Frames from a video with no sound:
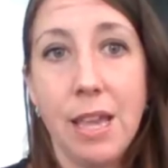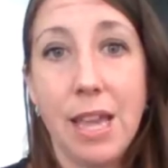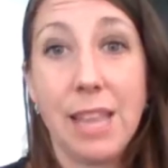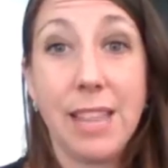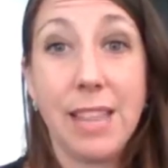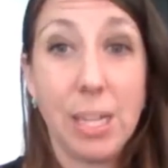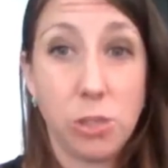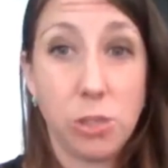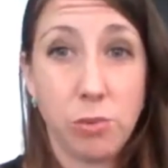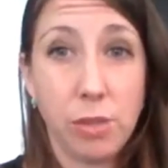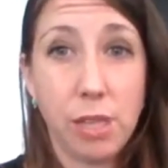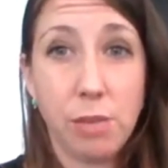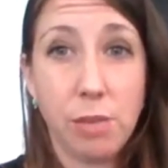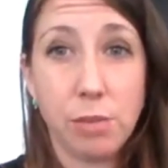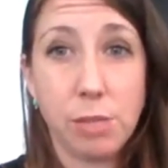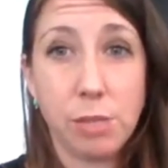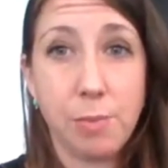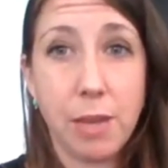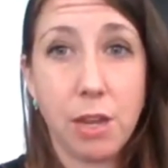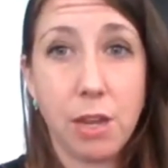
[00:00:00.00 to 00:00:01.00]
And that's really
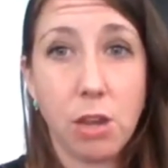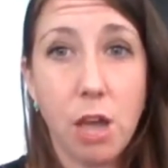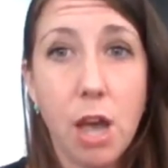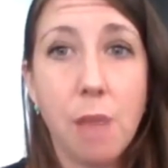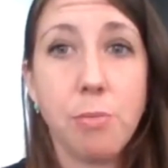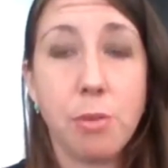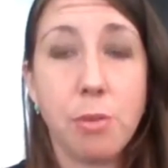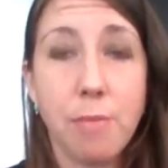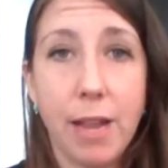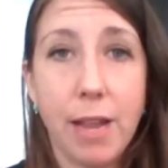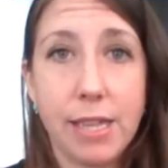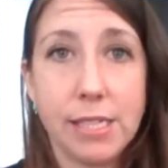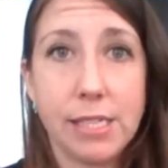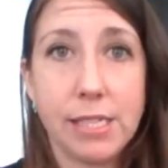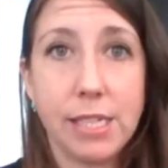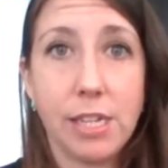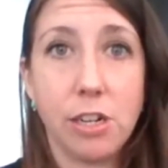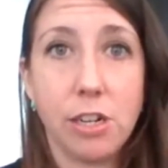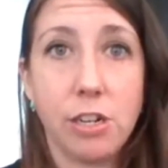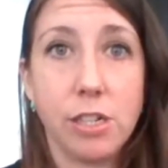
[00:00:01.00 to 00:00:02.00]
what's being compromised
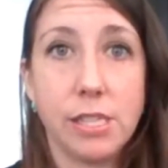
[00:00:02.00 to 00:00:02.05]
here,